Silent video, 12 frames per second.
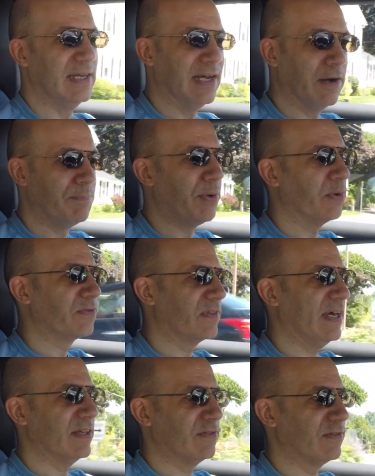I'll post
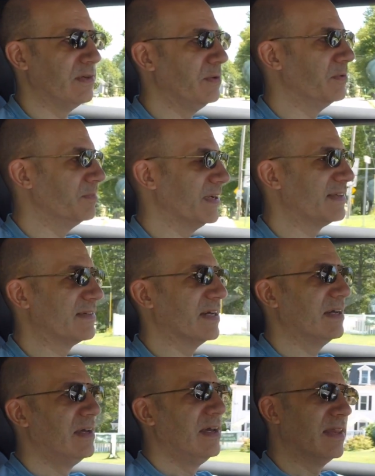that soon. But
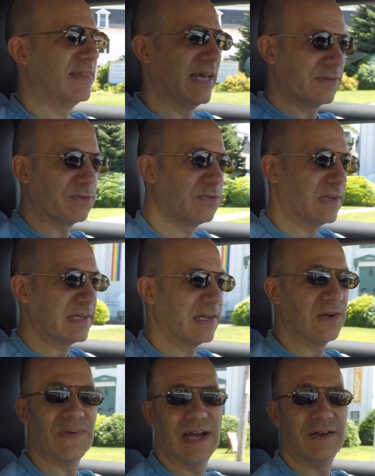thanks for
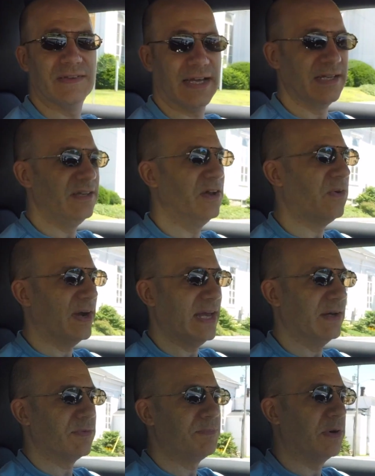sticking around. I know I
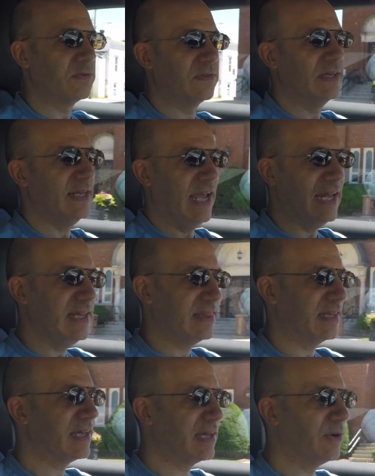haven't posted
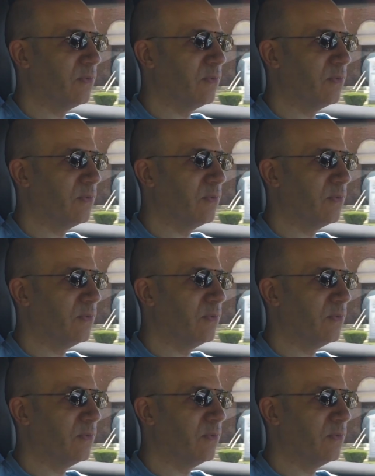anything in